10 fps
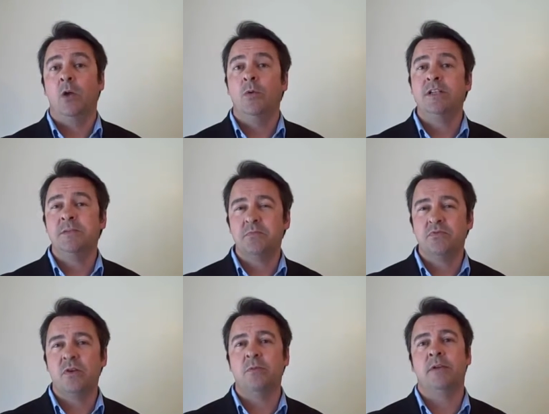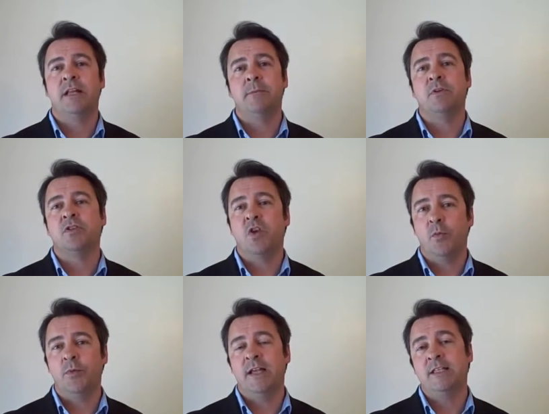which is probably the most
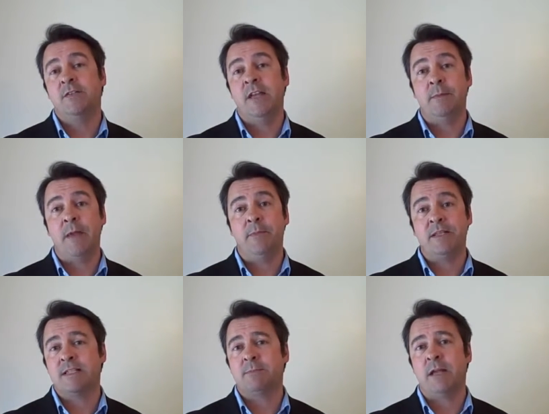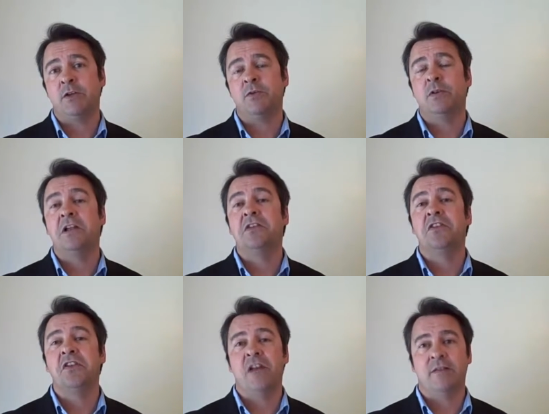comprehensive eBay business manual
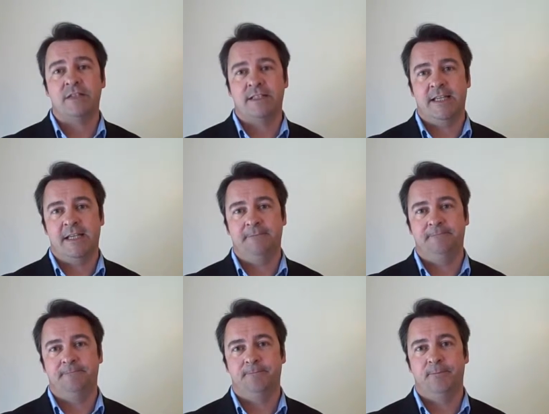that you'll ever see.